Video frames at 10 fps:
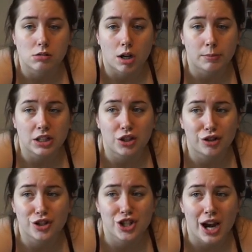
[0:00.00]
I mean, you
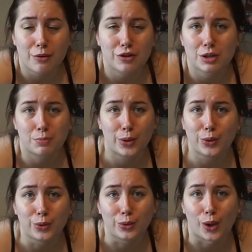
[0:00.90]
could shower at the
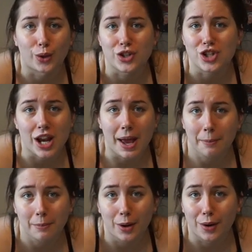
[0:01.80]
pool or the
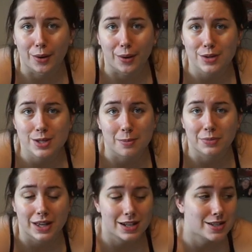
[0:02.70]
gym or
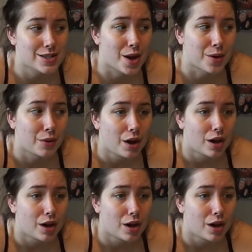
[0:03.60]
something, so